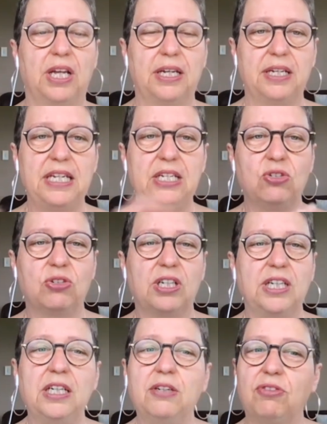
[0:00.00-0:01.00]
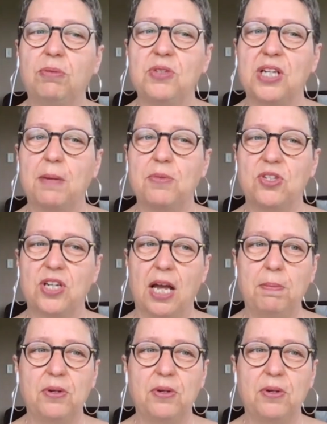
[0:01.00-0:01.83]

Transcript: and need to clean it from time to time,